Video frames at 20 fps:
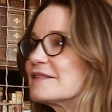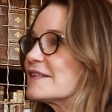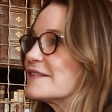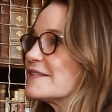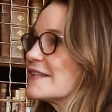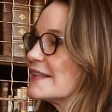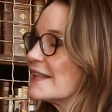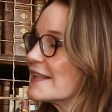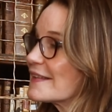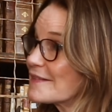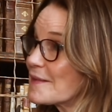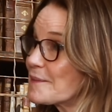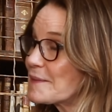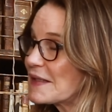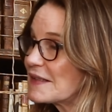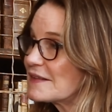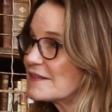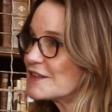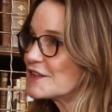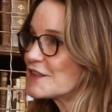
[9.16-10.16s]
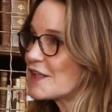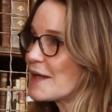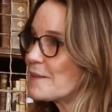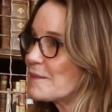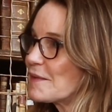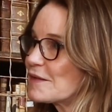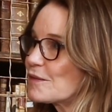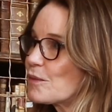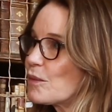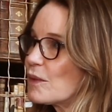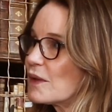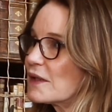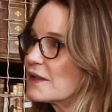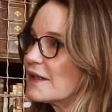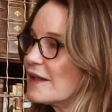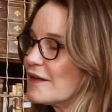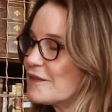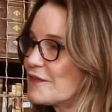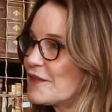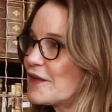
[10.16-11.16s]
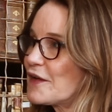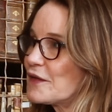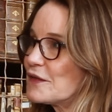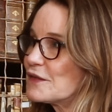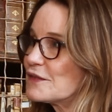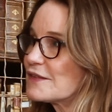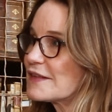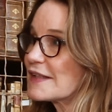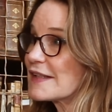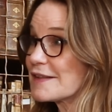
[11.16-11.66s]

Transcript: So to lick something into shape is one of those